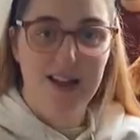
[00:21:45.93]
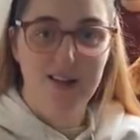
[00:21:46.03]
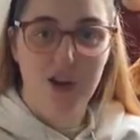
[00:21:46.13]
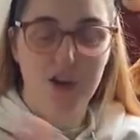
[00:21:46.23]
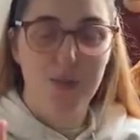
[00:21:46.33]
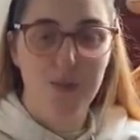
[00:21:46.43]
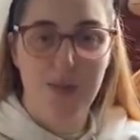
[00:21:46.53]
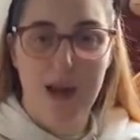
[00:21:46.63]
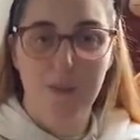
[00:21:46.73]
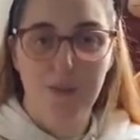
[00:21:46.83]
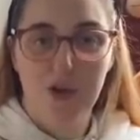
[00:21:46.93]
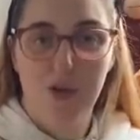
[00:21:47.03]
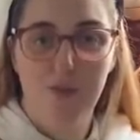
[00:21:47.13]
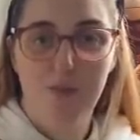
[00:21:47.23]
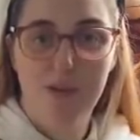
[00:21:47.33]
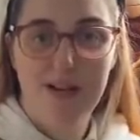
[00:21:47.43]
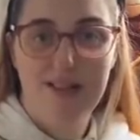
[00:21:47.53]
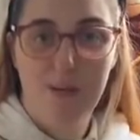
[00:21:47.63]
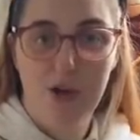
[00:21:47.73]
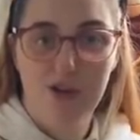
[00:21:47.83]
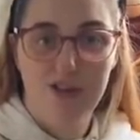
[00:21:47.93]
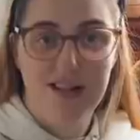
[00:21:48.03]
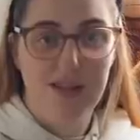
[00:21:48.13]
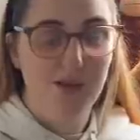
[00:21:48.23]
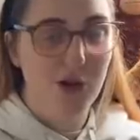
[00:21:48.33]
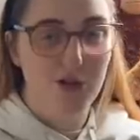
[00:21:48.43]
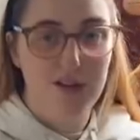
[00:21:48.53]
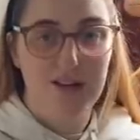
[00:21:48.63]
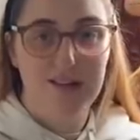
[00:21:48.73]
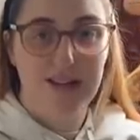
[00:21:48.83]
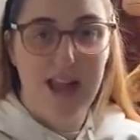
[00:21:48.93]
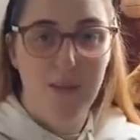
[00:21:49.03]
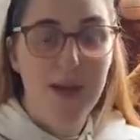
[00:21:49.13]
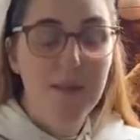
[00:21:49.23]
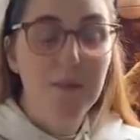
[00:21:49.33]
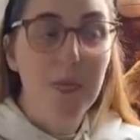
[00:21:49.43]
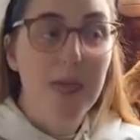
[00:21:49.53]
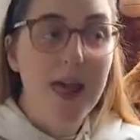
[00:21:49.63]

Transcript: So she like sort of pressed the emergency, doctors came in.